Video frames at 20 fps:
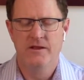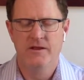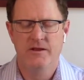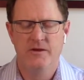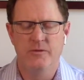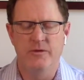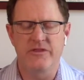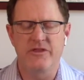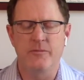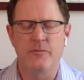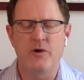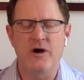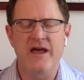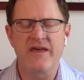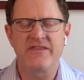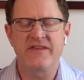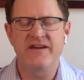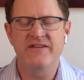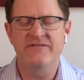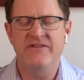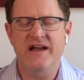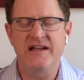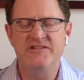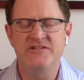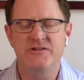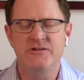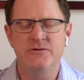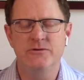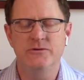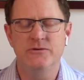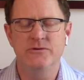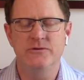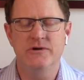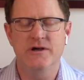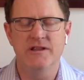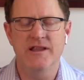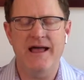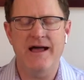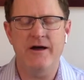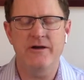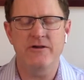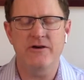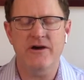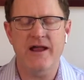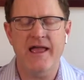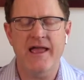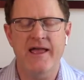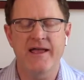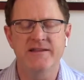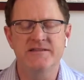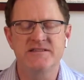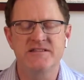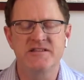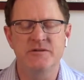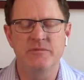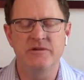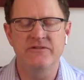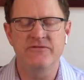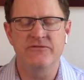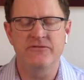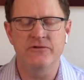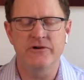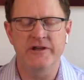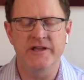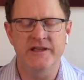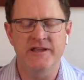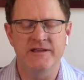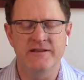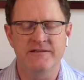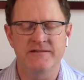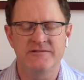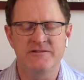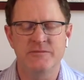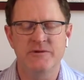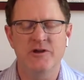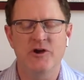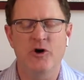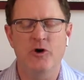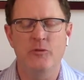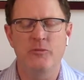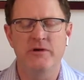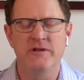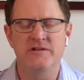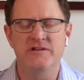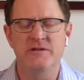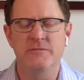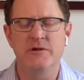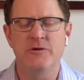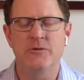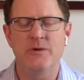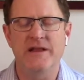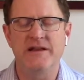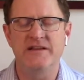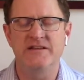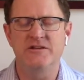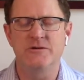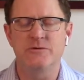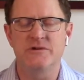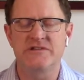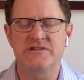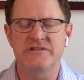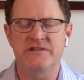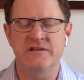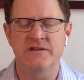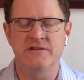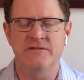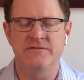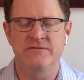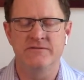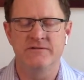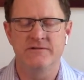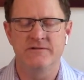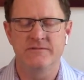With a breath, I invite you to allow your hands to be free, to be open, to be ready to receive.